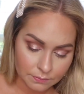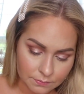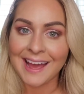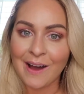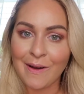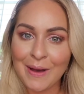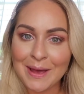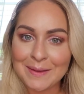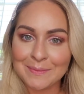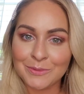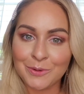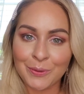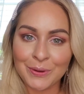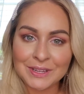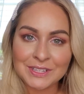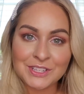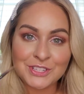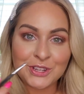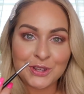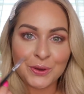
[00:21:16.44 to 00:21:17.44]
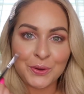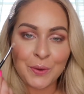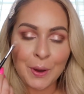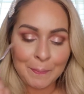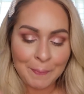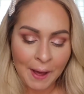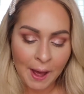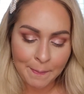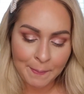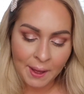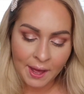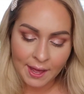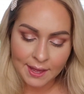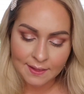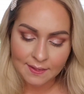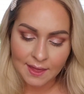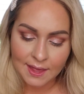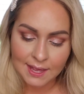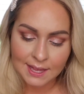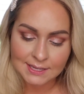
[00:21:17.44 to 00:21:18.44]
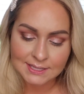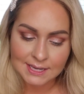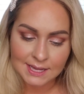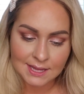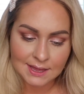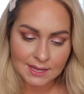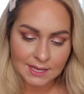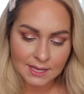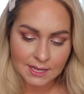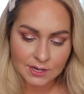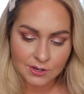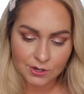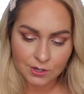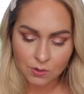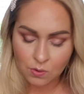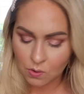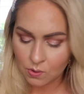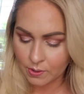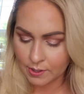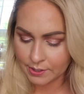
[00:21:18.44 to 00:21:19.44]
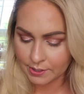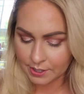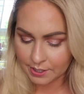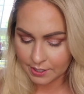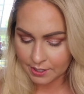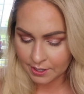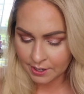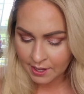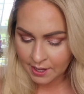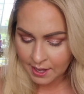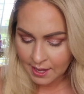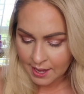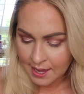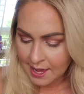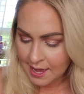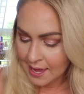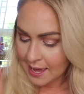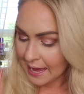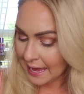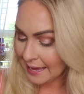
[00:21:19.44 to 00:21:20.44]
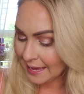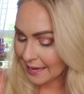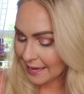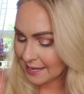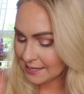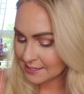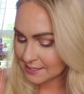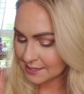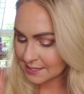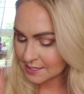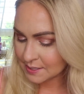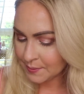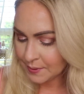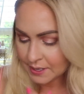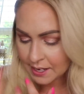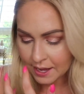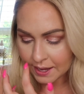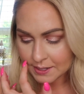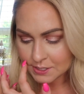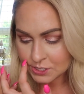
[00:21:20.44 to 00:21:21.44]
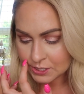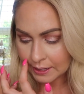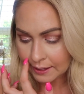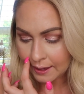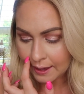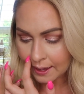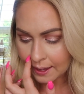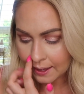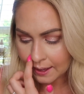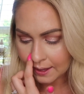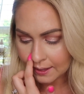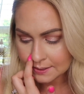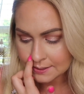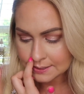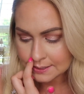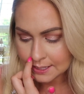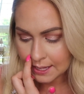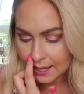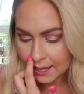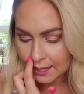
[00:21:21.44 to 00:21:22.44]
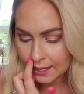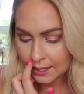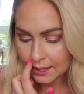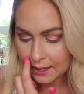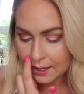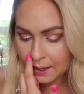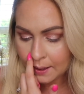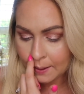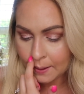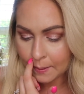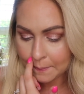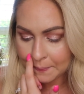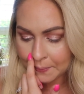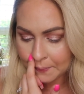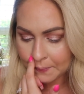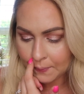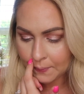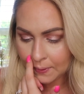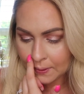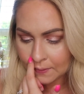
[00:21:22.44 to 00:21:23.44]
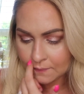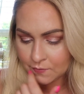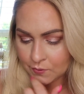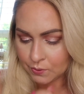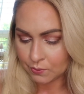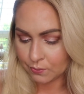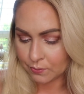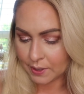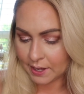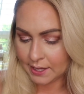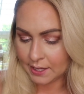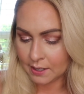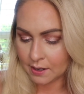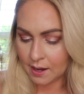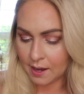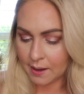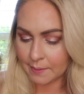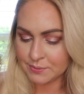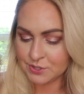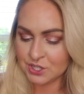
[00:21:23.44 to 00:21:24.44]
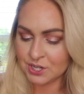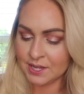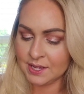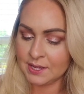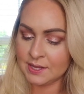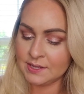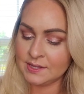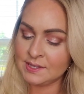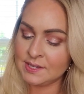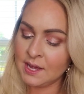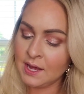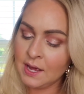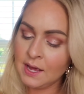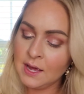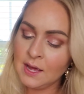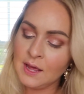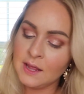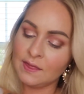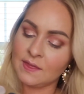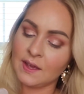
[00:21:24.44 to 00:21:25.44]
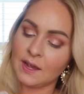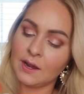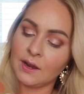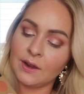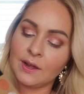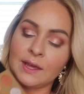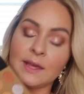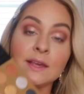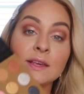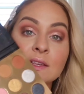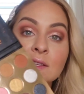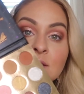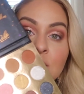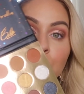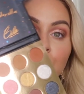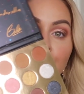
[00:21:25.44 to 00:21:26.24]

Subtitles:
Now I am going to pop a highlight in the inner corner, and this one actually has a couple of great options. There is